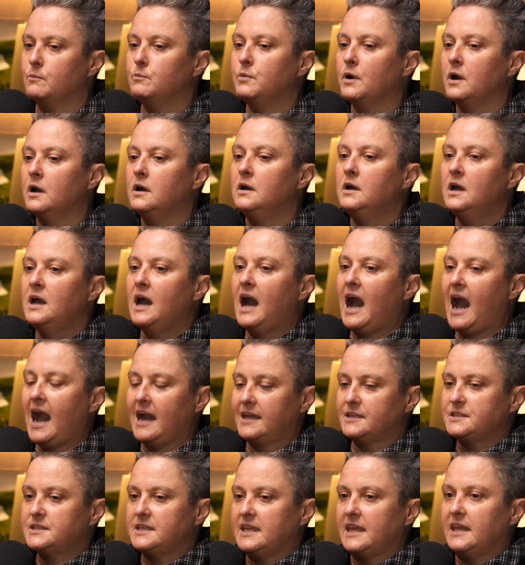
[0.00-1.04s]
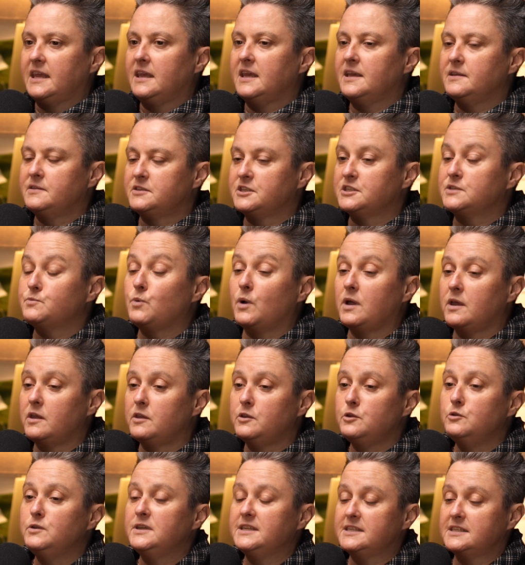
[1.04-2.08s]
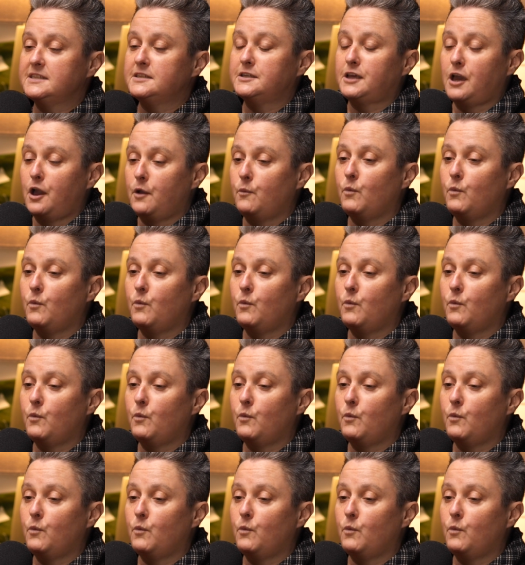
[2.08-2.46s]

But actually, it just what you need to go.